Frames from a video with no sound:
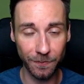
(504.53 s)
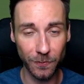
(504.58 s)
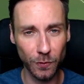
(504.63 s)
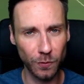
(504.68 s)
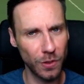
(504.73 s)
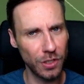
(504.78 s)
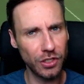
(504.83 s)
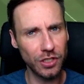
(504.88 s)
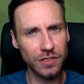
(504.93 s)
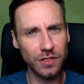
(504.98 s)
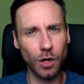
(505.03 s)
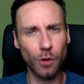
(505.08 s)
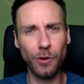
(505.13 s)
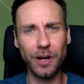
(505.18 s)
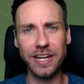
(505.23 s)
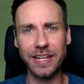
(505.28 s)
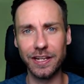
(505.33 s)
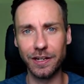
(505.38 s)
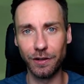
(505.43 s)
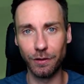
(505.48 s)
which is
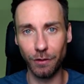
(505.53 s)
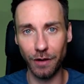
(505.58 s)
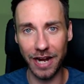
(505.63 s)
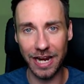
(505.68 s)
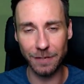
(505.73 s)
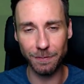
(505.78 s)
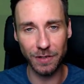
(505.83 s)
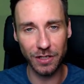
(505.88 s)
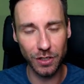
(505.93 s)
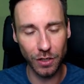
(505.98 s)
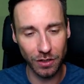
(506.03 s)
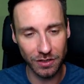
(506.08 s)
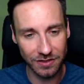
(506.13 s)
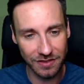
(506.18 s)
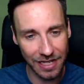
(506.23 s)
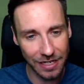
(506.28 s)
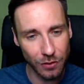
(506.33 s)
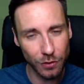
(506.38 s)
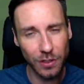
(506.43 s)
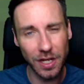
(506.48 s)
already great, because
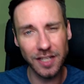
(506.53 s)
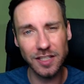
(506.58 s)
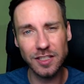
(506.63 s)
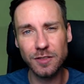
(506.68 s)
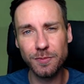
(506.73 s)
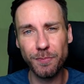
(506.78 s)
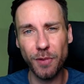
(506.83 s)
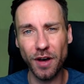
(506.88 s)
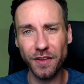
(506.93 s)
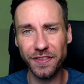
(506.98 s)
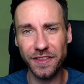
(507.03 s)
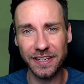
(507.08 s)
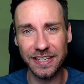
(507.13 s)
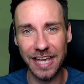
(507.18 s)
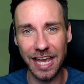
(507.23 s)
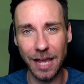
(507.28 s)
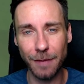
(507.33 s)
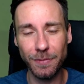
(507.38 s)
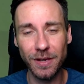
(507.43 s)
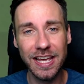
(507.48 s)
then you can spot the
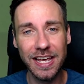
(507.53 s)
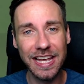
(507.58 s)
gap